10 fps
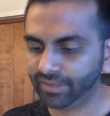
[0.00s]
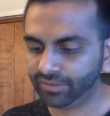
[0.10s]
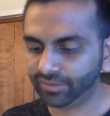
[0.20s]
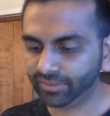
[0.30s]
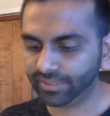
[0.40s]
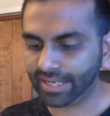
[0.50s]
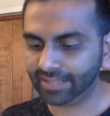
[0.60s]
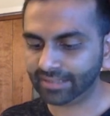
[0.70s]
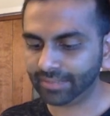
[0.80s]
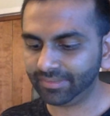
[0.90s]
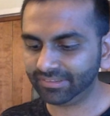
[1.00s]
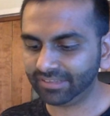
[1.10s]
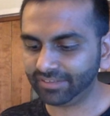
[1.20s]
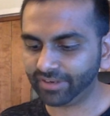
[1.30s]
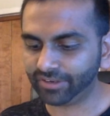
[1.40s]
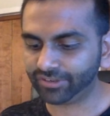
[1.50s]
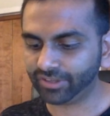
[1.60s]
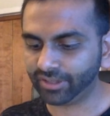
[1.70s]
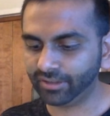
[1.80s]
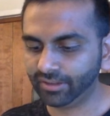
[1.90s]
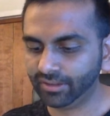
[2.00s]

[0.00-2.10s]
So really, anytime you see a function